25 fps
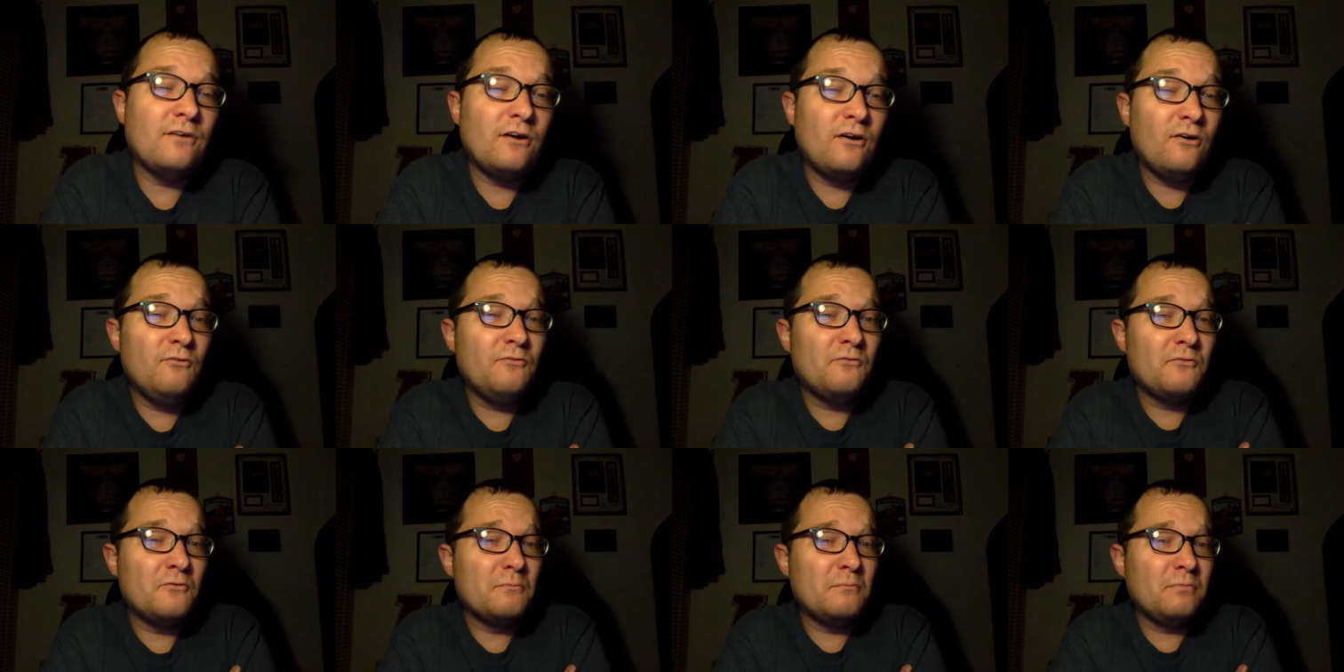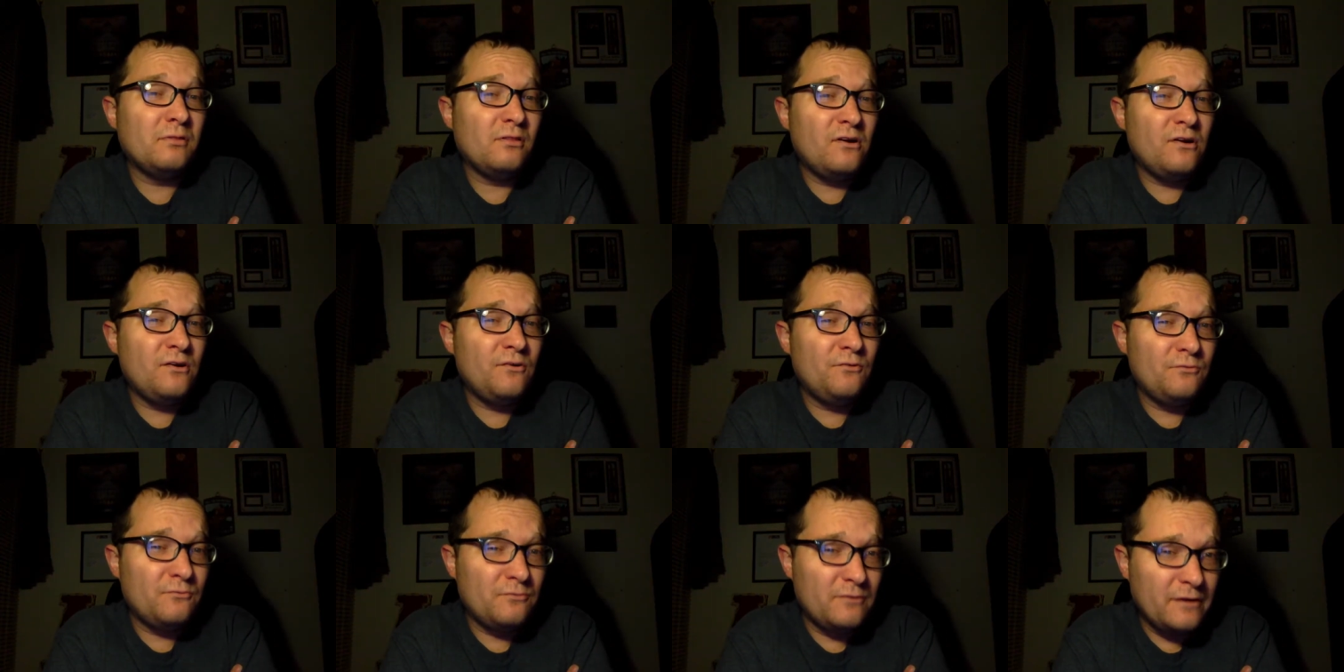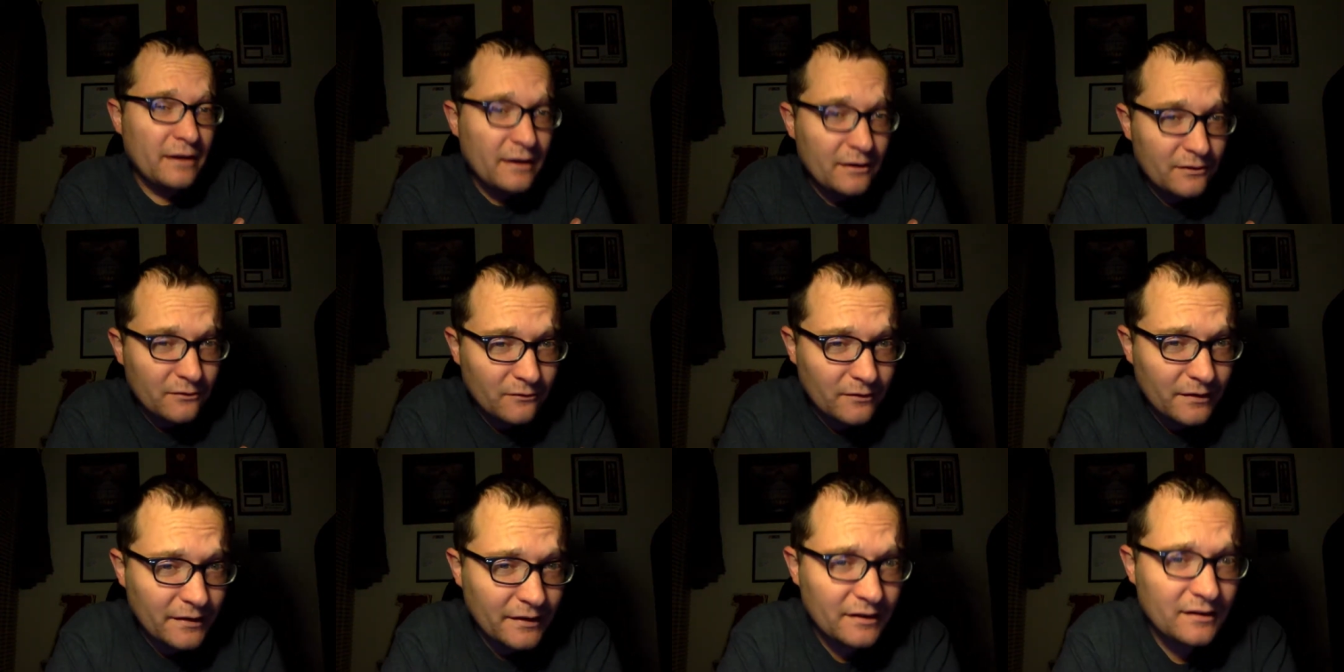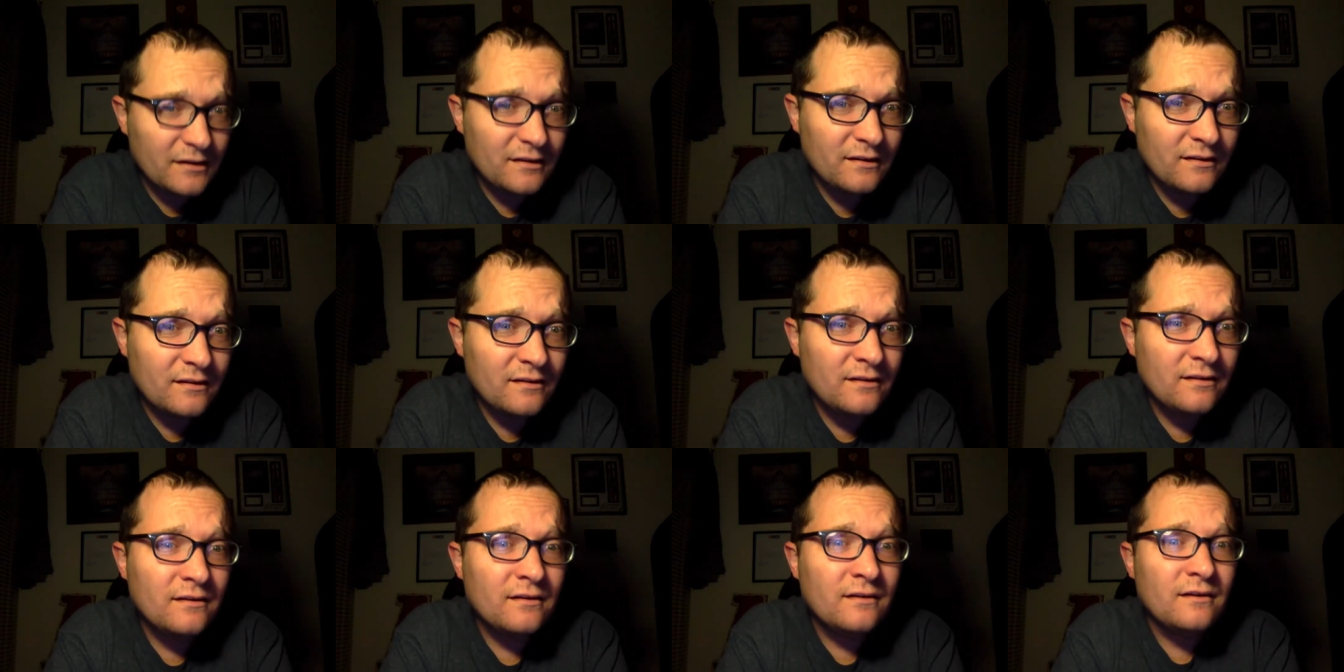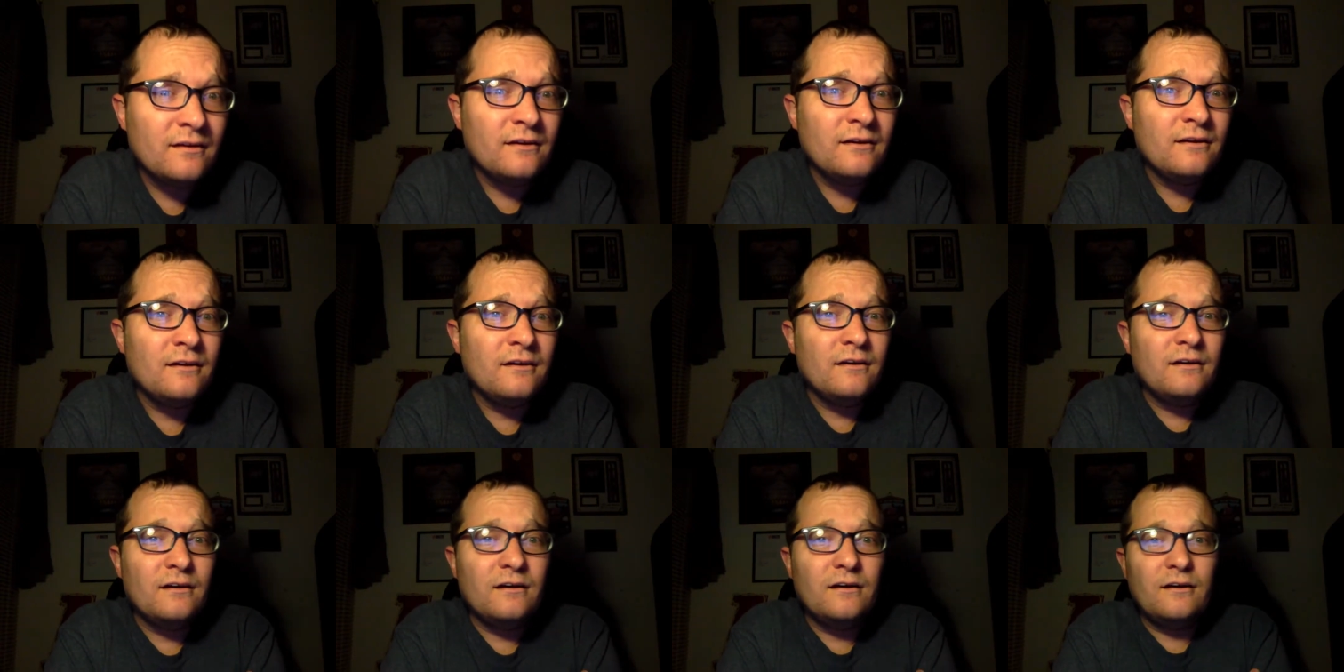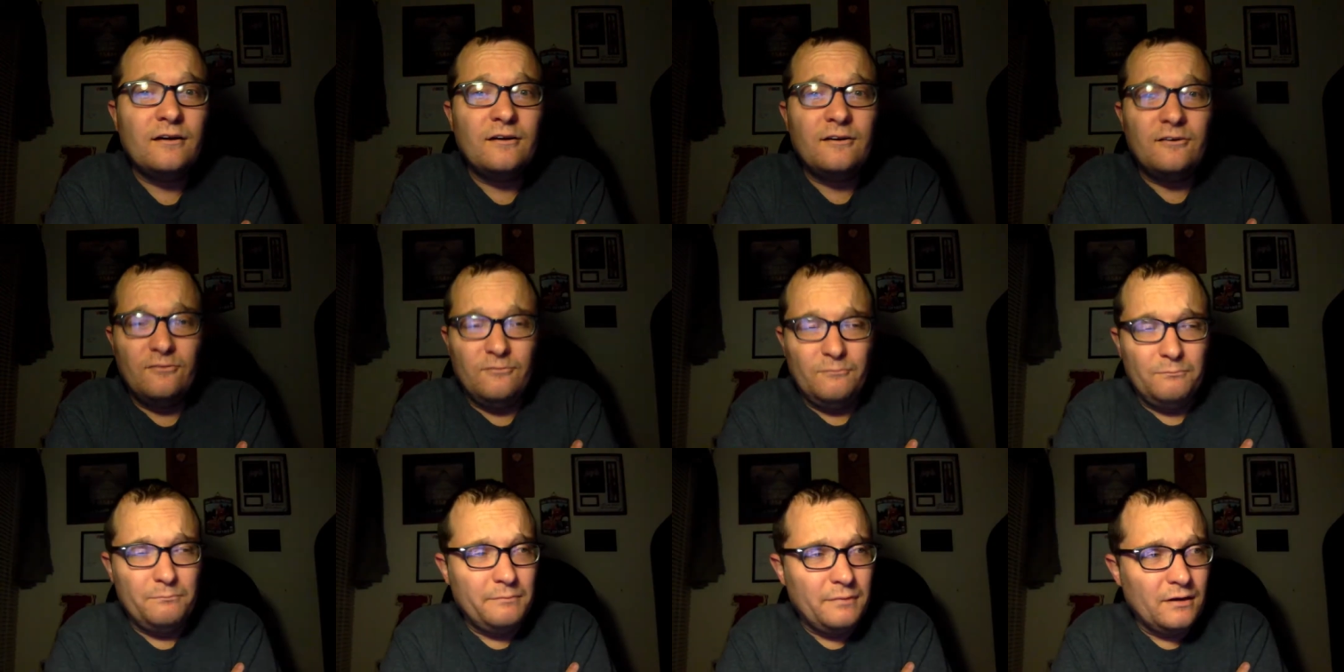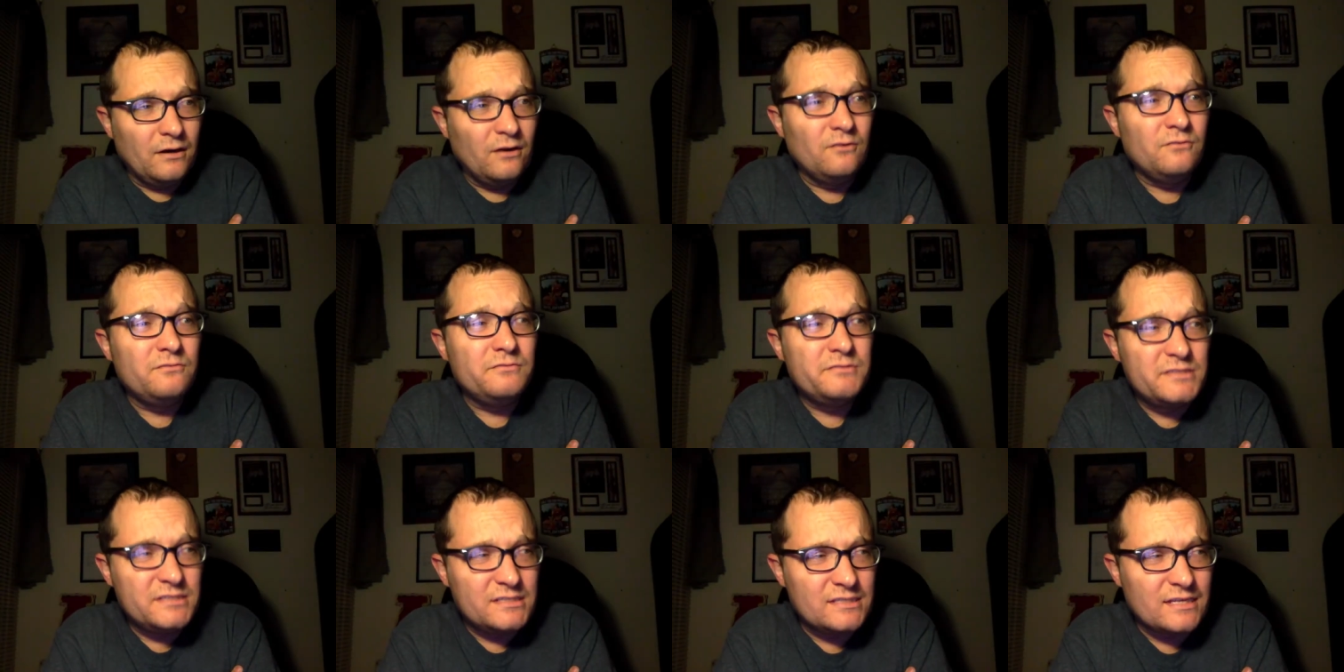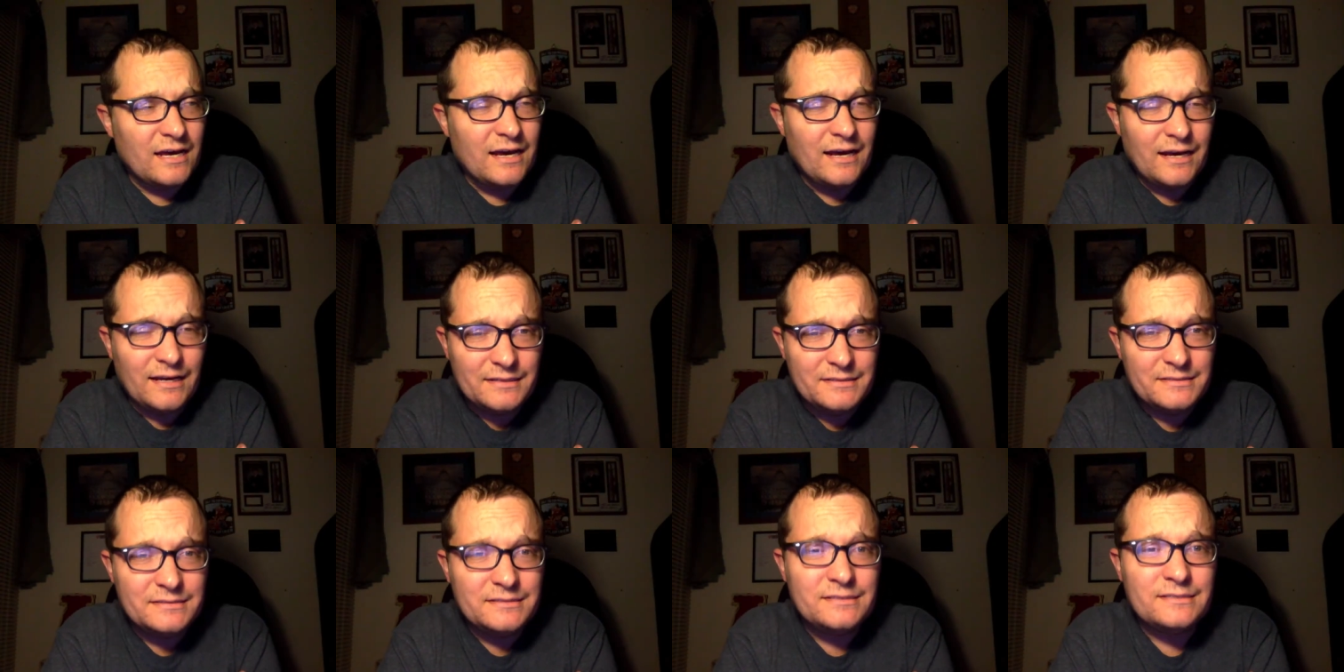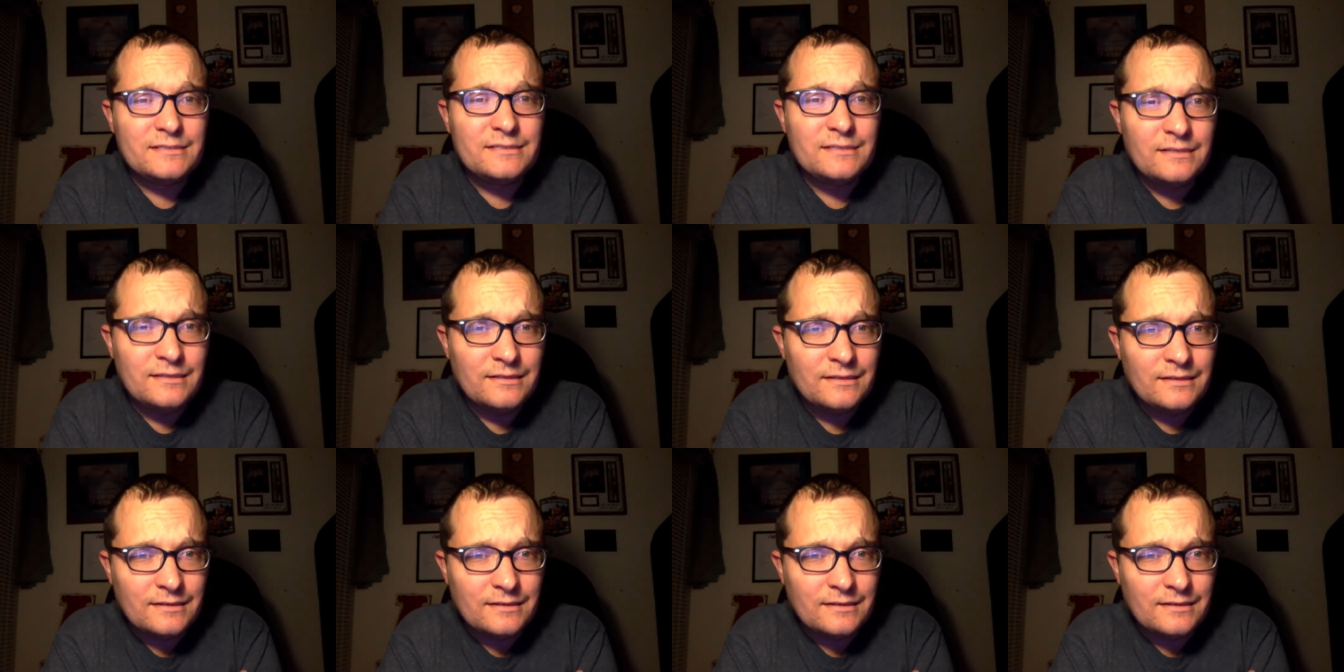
overblown rhetoric on both sides.